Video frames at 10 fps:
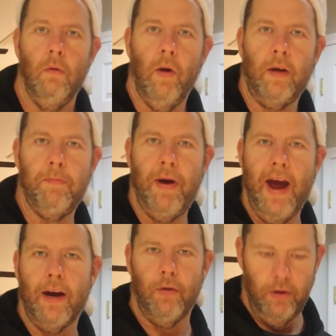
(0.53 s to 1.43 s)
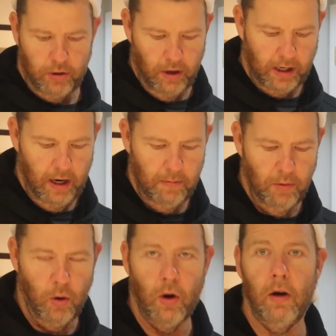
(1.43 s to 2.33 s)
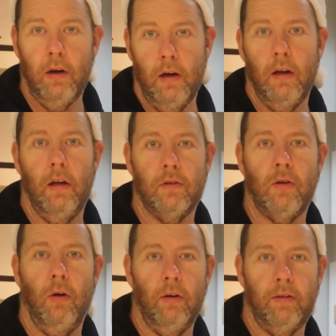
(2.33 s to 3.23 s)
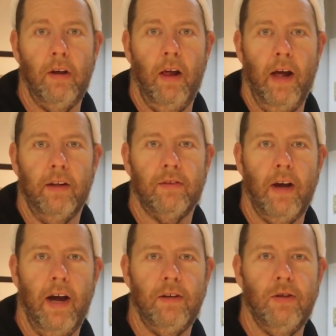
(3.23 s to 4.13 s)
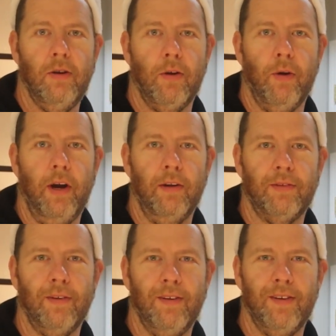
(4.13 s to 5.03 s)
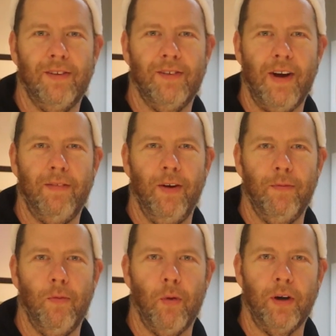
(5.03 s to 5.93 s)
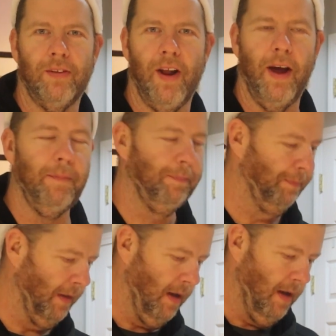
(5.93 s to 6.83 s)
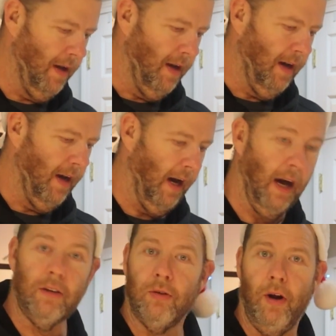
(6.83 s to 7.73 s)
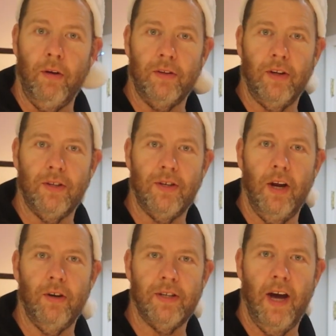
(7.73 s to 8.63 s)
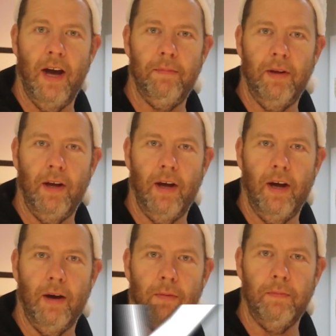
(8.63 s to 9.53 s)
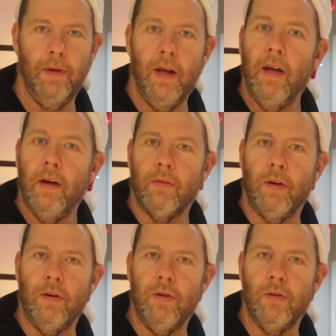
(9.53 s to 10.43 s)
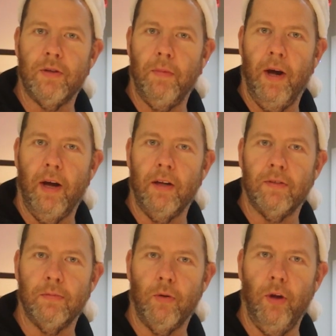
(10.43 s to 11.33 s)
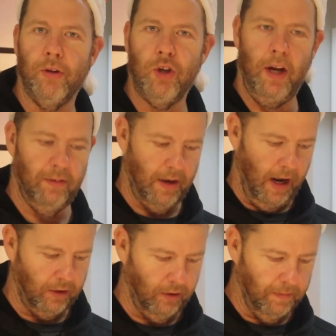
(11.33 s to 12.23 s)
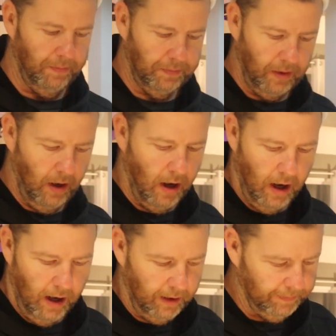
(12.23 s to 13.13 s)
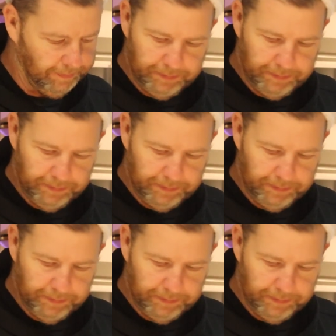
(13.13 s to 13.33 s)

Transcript: Welcome back, Griddle Cook Eat and more. It's cold as hell outside, two degrees. Driving home from work tonight. Uh, so, anyways, it's dinner time. Uh, we're gonna do some uh, some grilled cheese action. Uh,